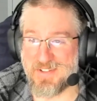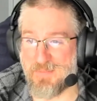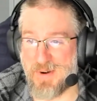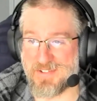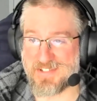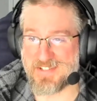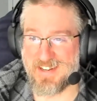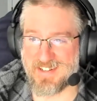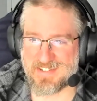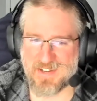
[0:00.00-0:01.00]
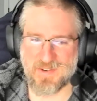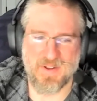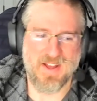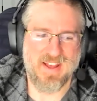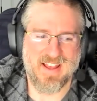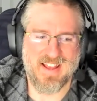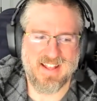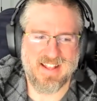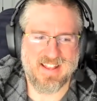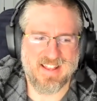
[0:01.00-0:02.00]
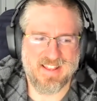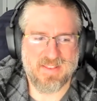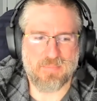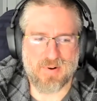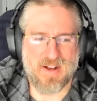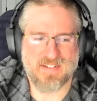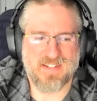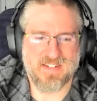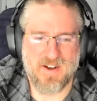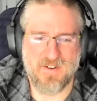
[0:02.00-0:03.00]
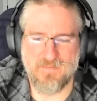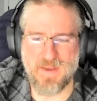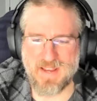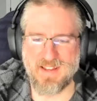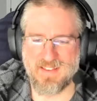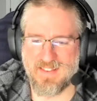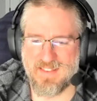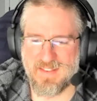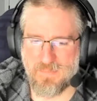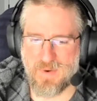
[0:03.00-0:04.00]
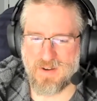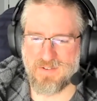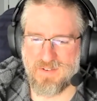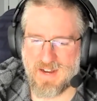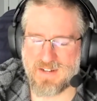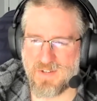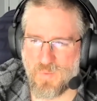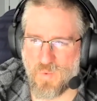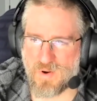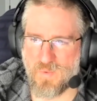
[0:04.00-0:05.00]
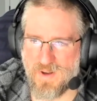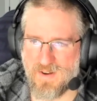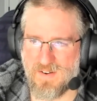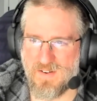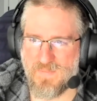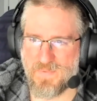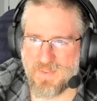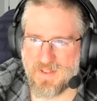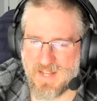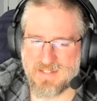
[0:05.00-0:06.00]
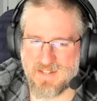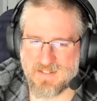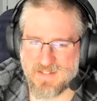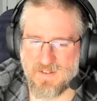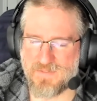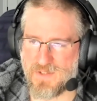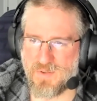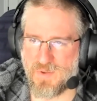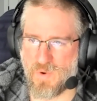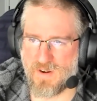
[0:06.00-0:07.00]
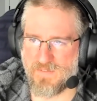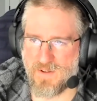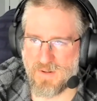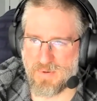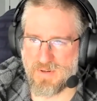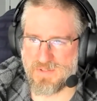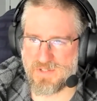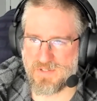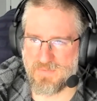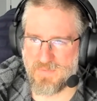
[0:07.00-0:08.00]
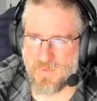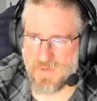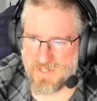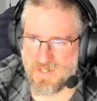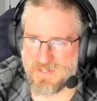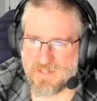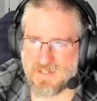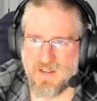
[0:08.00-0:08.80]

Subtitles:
The model sucks. So the process of making the model actually work well lends itself to the waterfall approach, which is